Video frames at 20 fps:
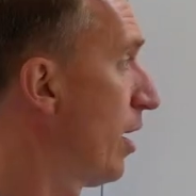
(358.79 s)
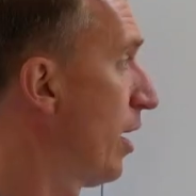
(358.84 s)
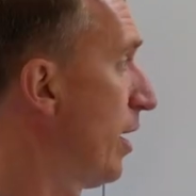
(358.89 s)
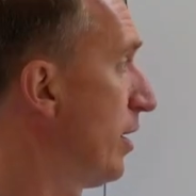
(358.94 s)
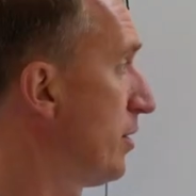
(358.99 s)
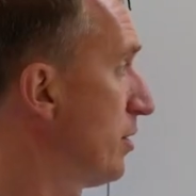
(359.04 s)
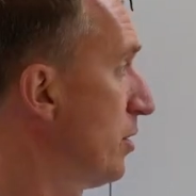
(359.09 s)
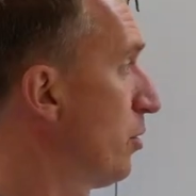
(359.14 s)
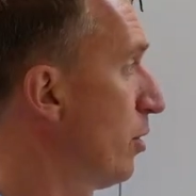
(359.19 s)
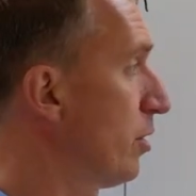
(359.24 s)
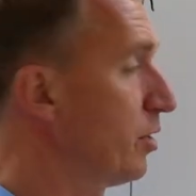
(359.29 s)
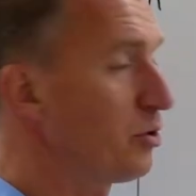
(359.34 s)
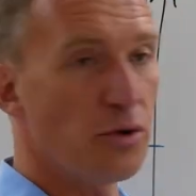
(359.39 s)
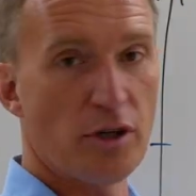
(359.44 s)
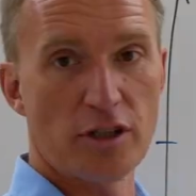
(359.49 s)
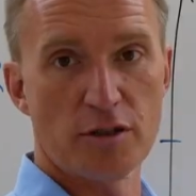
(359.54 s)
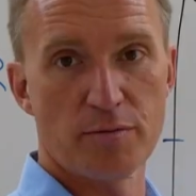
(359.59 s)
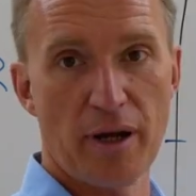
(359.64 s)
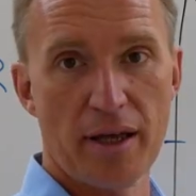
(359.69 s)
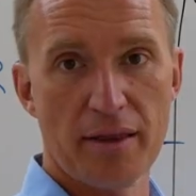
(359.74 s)
And in order to
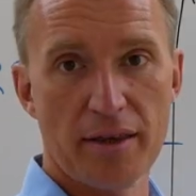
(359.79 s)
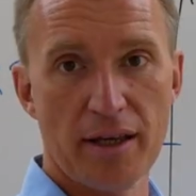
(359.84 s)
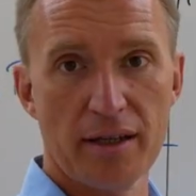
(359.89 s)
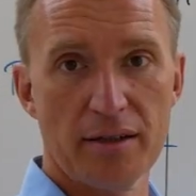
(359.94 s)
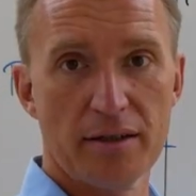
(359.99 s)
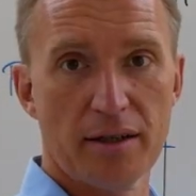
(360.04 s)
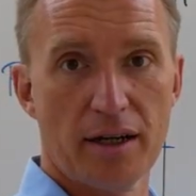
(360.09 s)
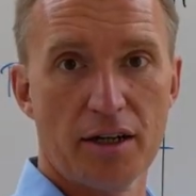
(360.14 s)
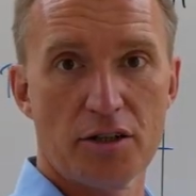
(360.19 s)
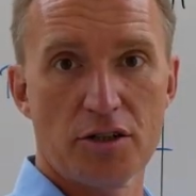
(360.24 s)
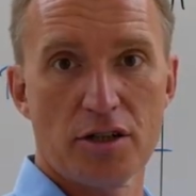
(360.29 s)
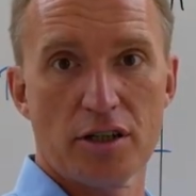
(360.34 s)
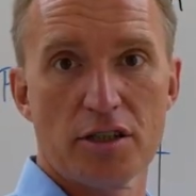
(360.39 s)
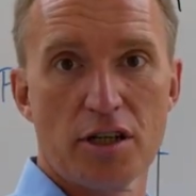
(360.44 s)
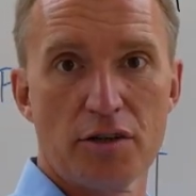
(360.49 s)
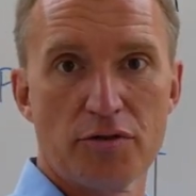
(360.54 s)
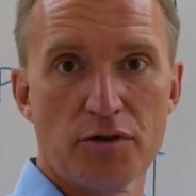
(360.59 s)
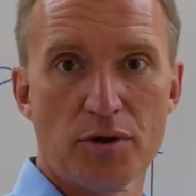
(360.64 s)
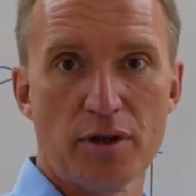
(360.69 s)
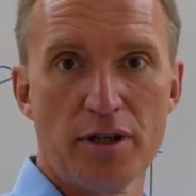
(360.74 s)
explain that, I just
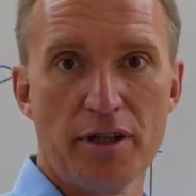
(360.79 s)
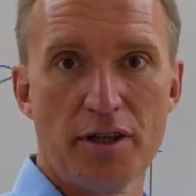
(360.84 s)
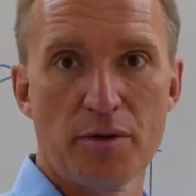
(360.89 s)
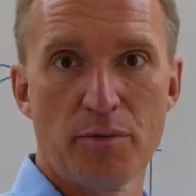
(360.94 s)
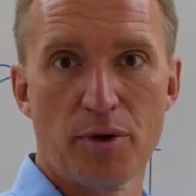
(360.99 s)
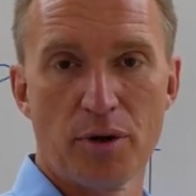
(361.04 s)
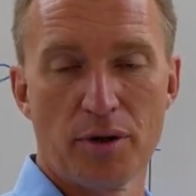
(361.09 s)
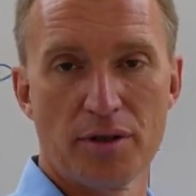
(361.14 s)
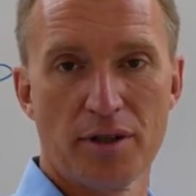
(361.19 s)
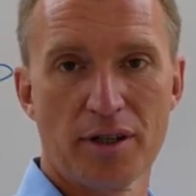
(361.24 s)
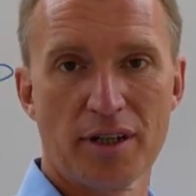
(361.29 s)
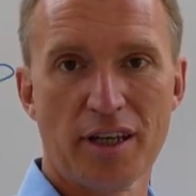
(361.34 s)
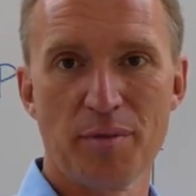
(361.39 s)
have to clean the board.